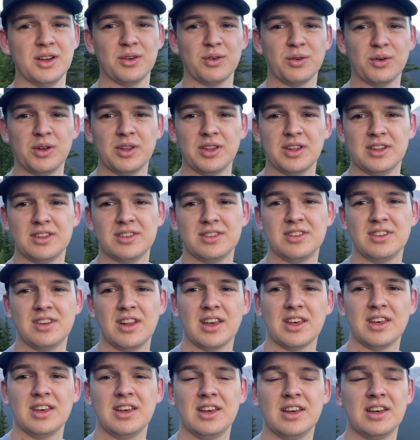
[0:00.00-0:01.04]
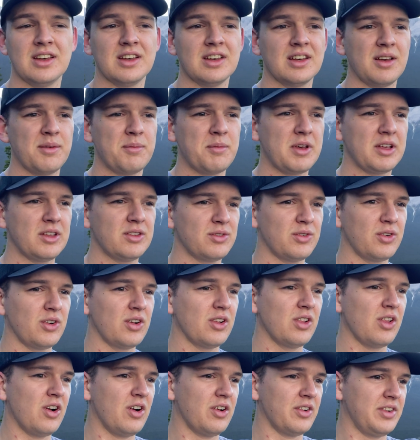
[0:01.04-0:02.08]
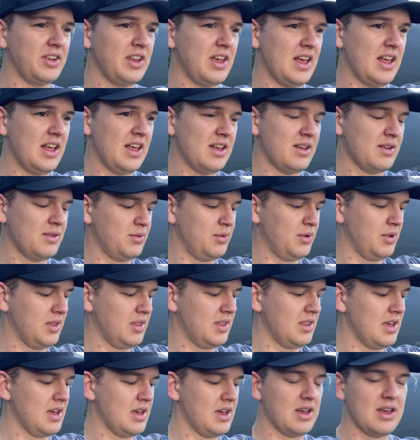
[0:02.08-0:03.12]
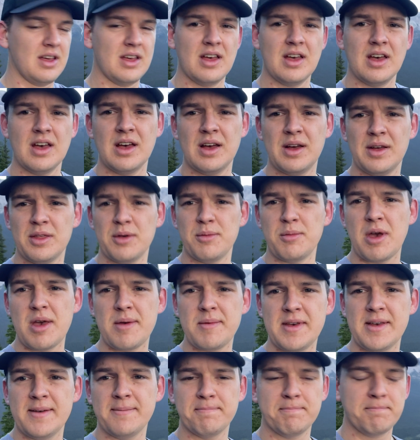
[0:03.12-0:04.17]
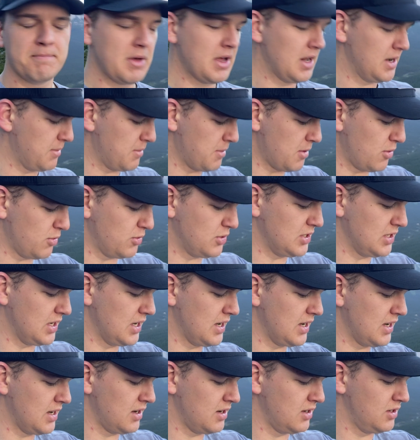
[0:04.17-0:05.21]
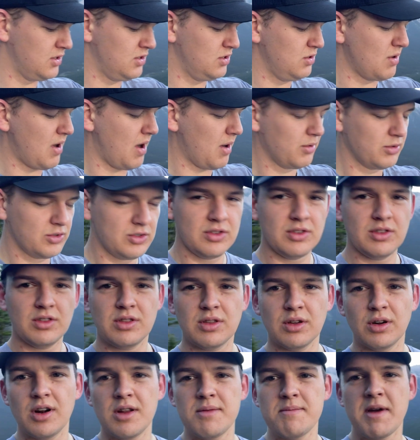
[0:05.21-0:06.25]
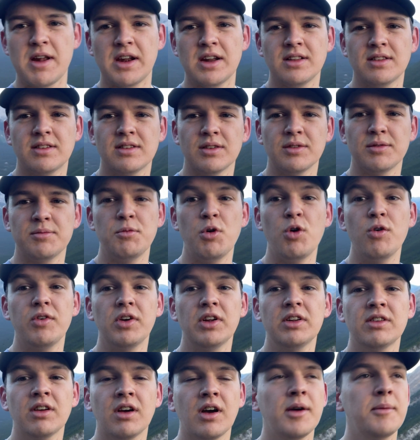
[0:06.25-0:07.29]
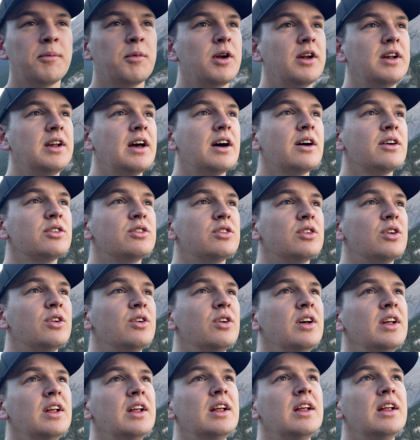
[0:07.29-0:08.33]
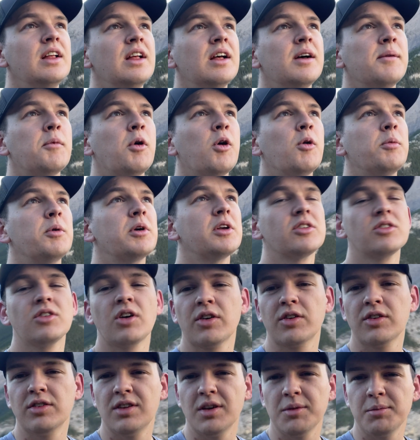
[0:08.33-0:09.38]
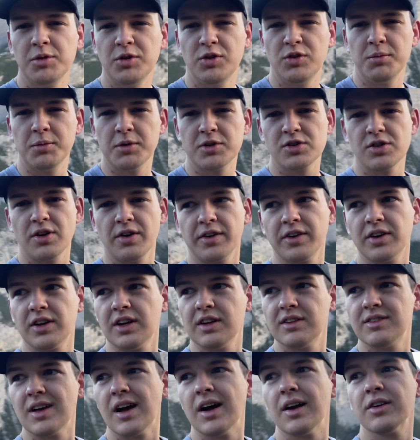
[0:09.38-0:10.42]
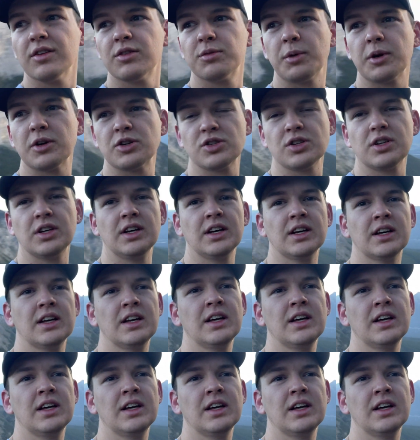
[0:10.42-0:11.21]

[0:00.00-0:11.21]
really sticky. It makes for a long day with the baby. I'm at about 2 hours and 30 minutes of moving time right now, so hoping it's not going to take me too much longer to get down, especially